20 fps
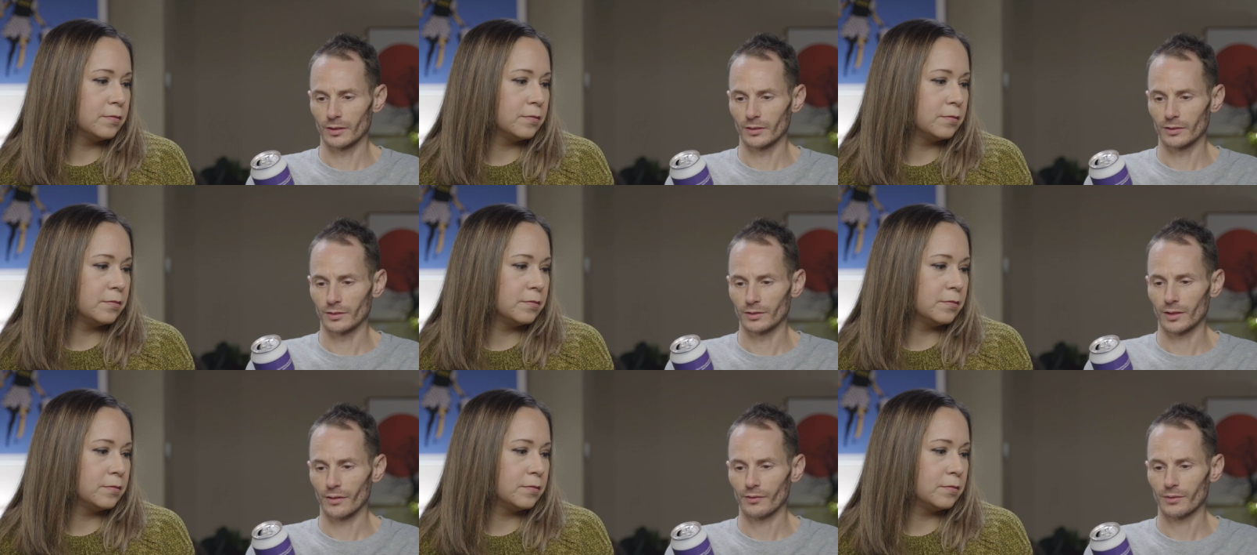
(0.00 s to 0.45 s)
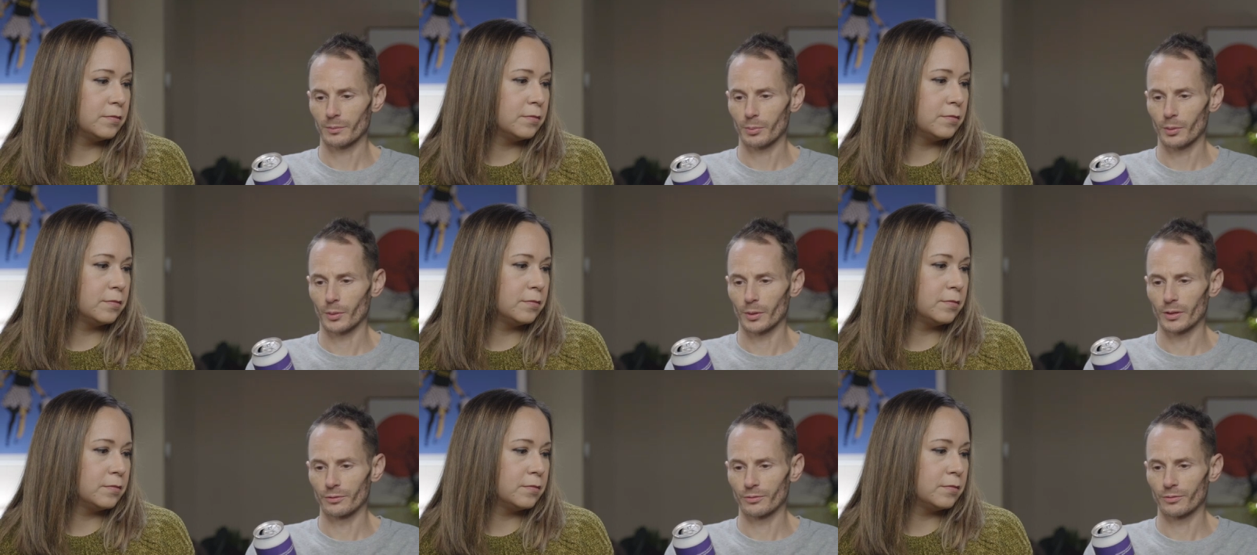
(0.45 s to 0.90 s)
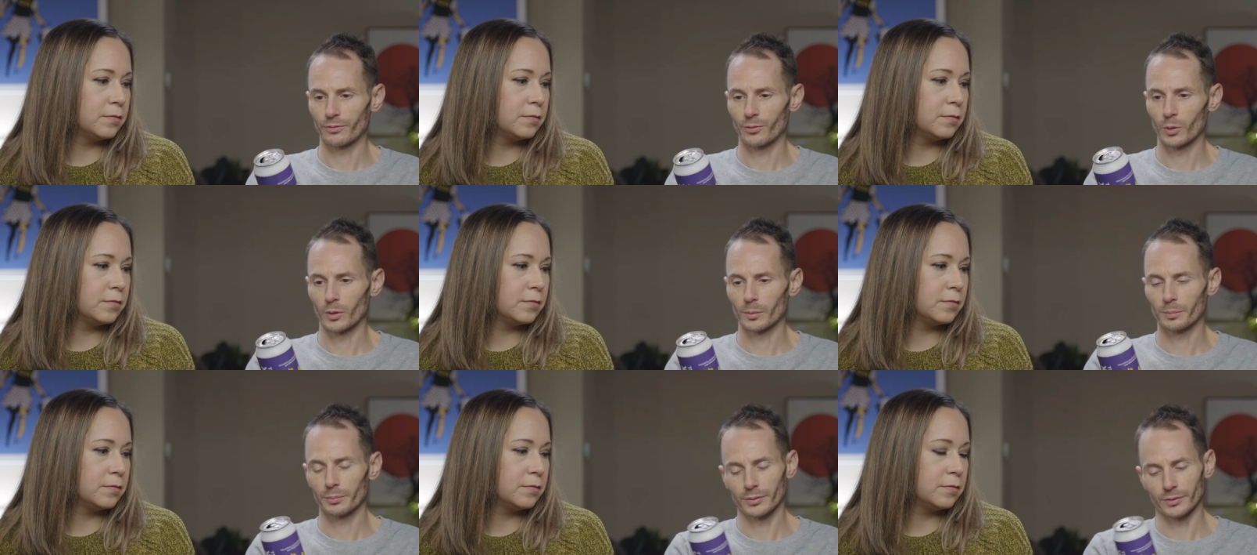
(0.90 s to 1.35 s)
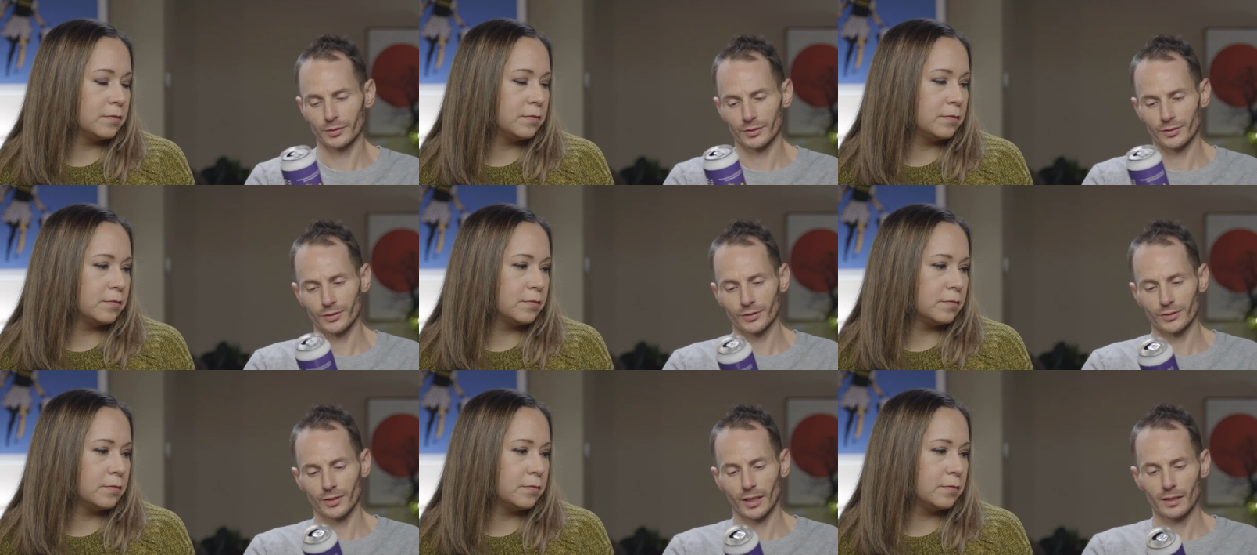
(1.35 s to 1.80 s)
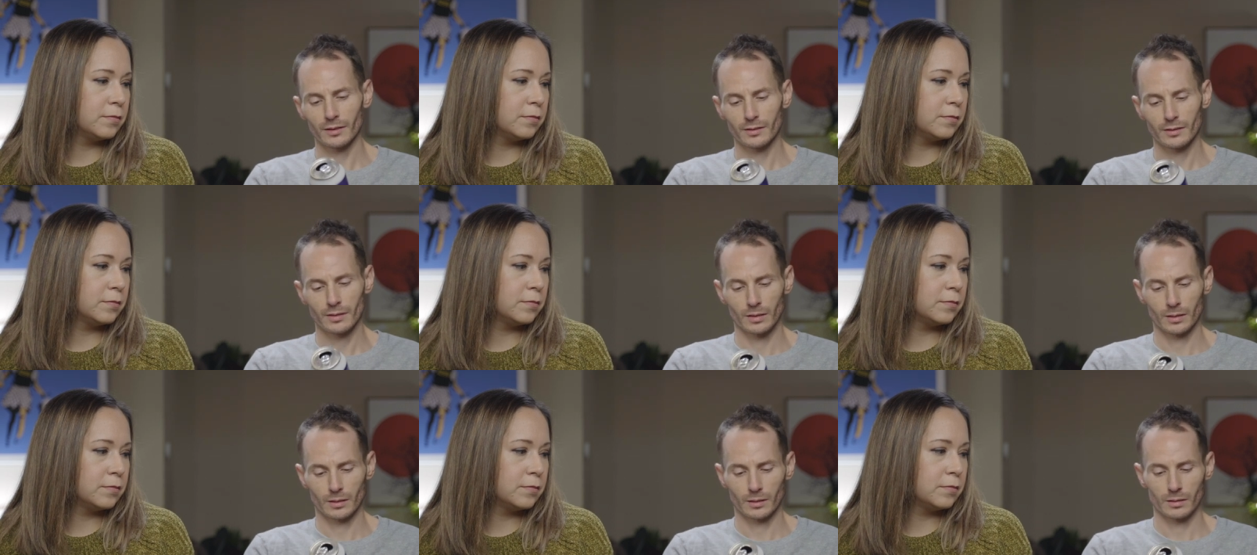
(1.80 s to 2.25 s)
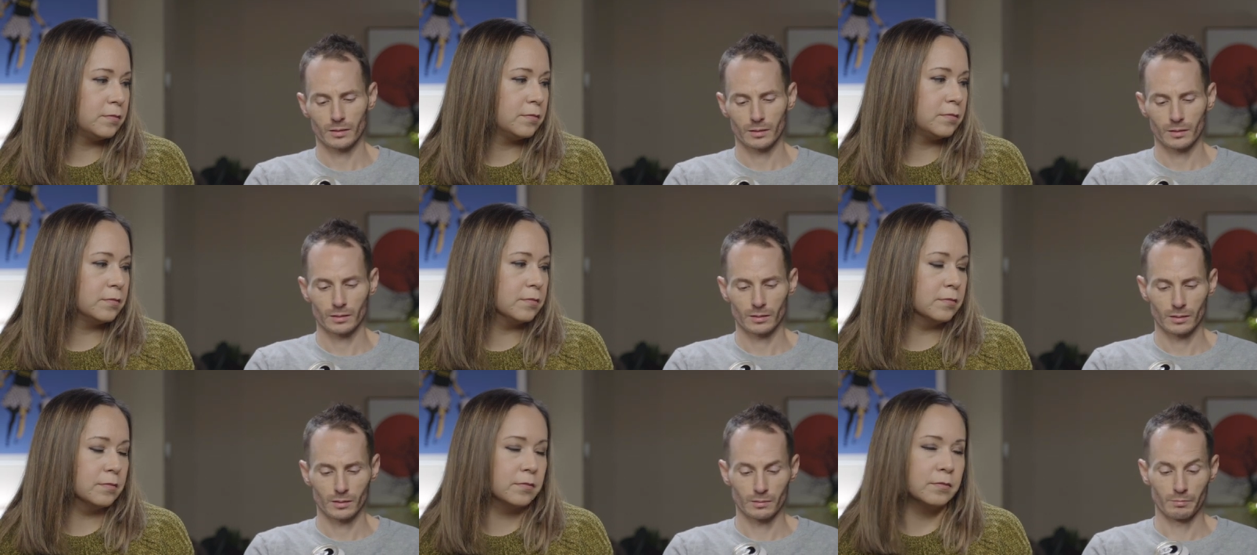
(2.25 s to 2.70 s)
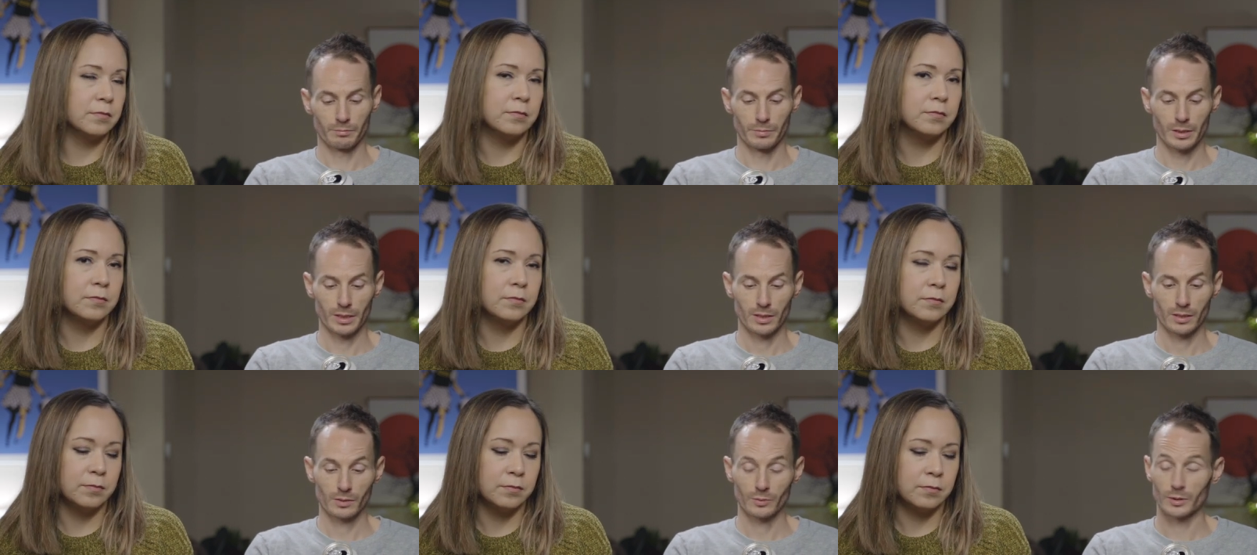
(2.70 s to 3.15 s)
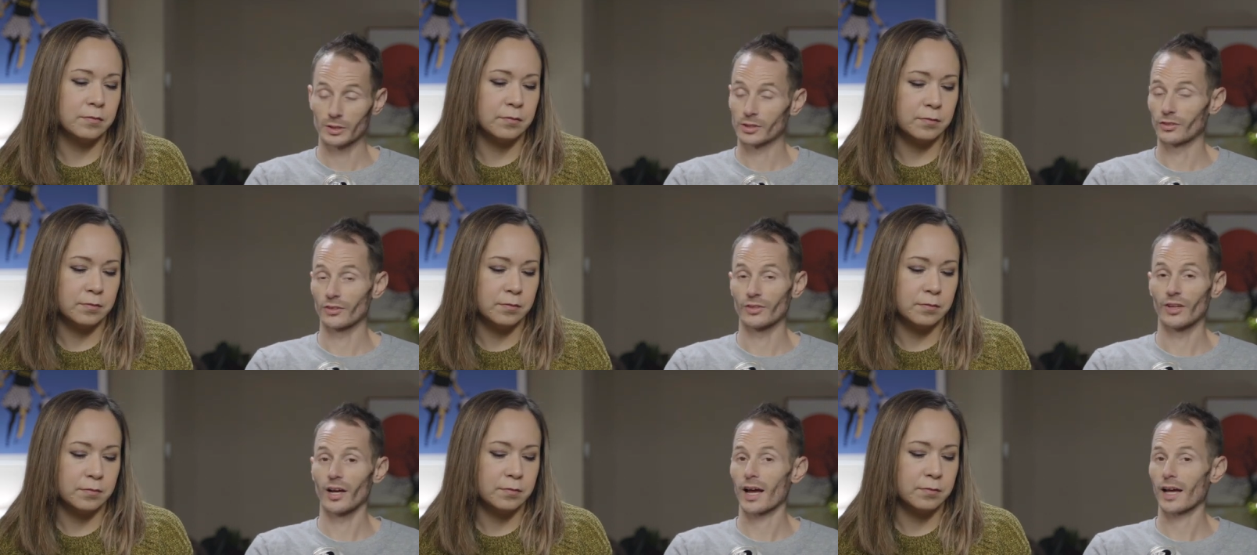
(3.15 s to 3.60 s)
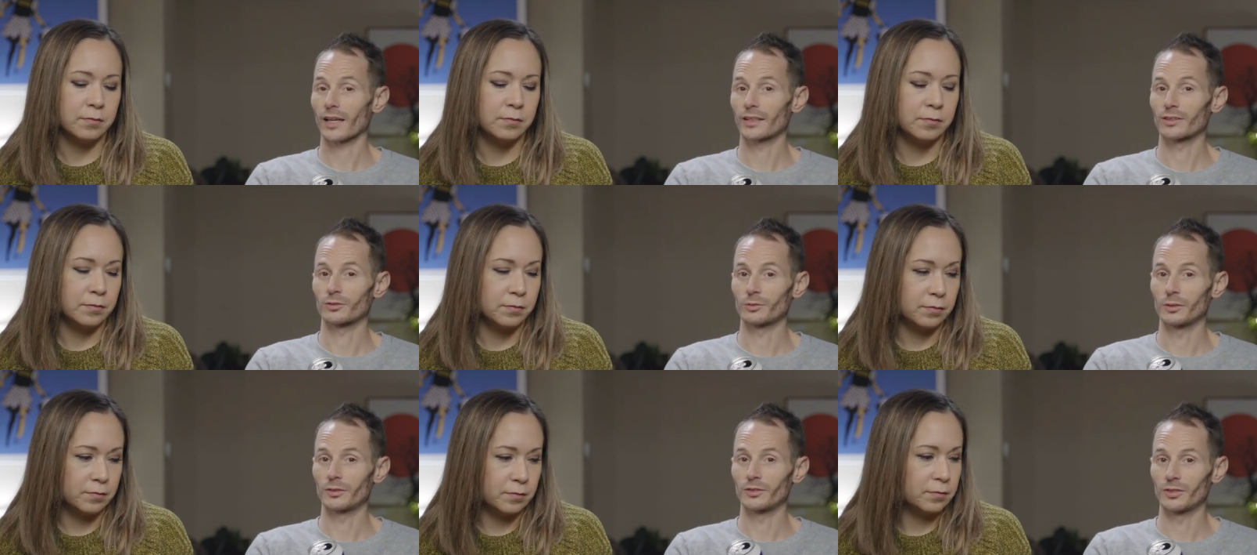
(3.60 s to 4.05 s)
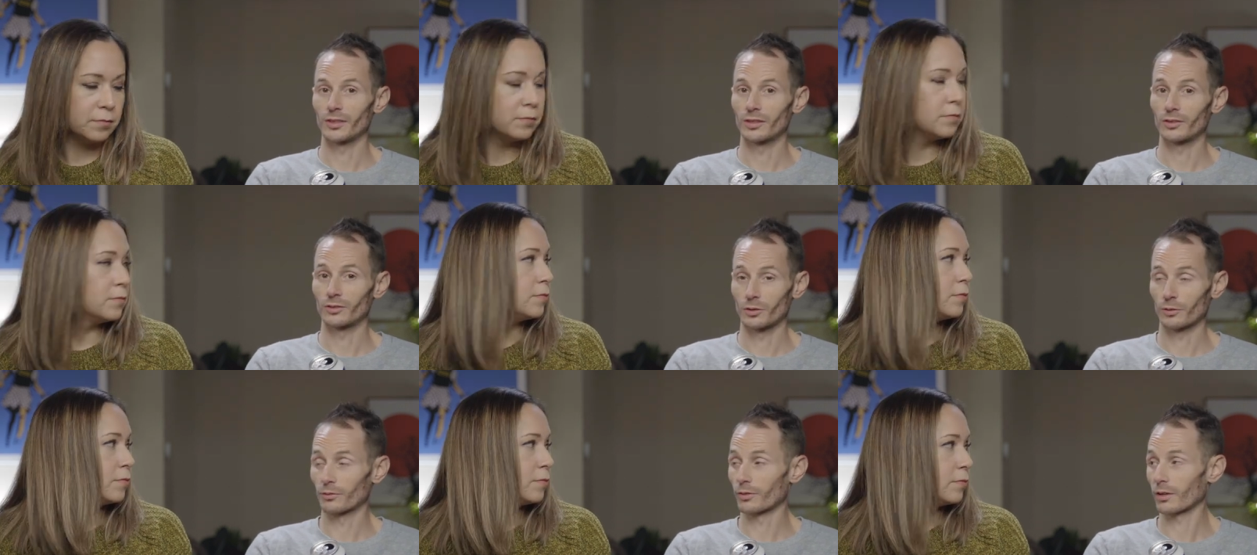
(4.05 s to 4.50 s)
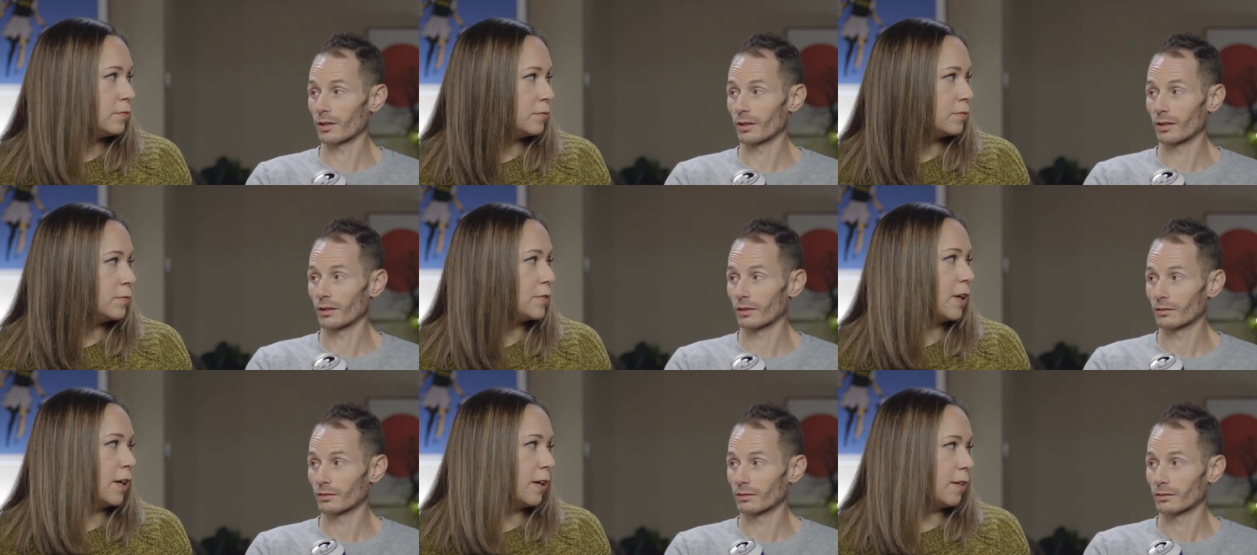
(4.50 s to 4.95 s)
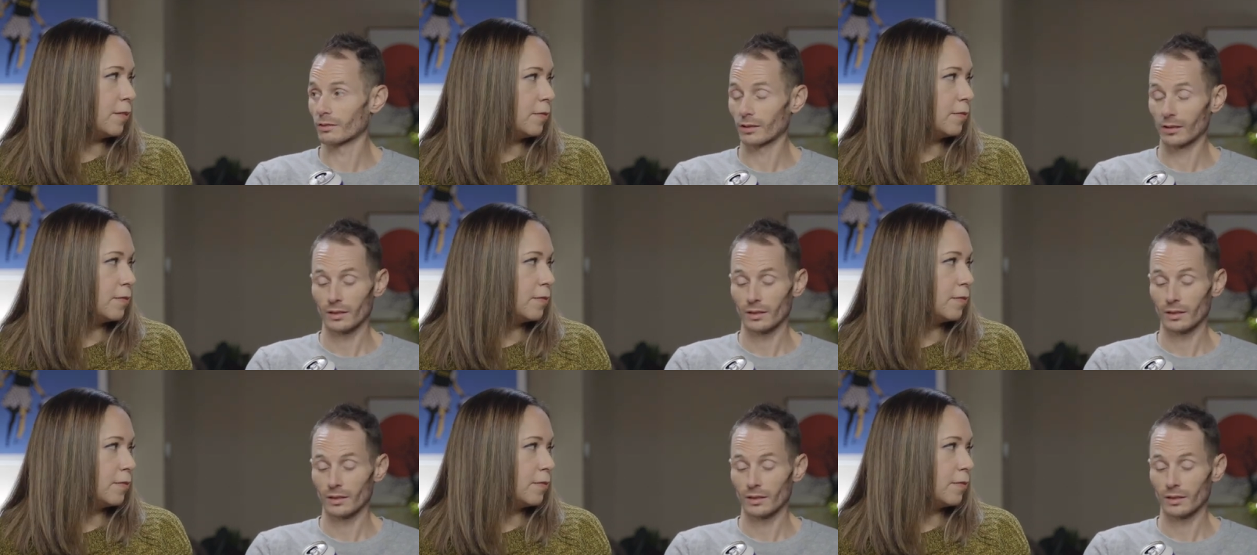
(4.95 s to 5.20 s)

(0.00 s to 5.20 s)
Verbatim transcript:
Speaker 1: a 7.4% hmm. beer, which is the highest we've seen so far. Yeah.